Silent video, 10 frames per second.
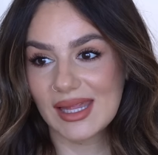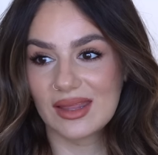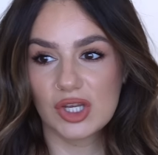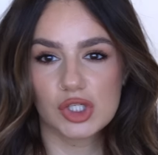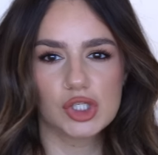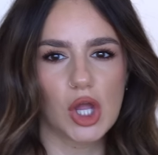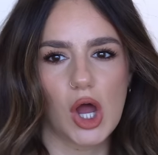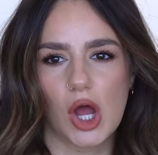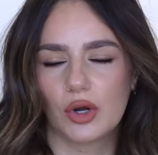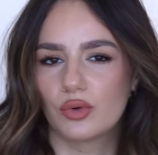Like, there's
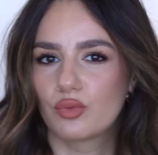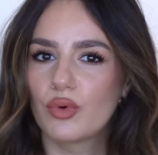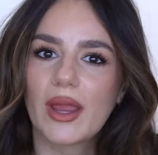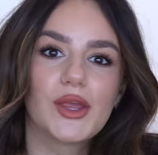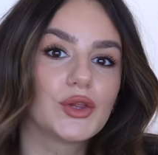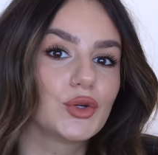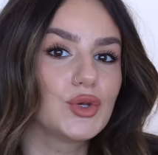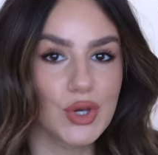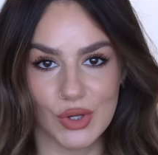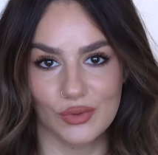not regular
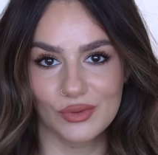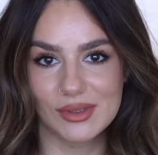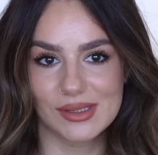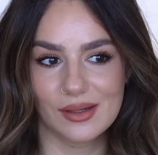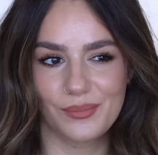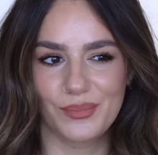nudes.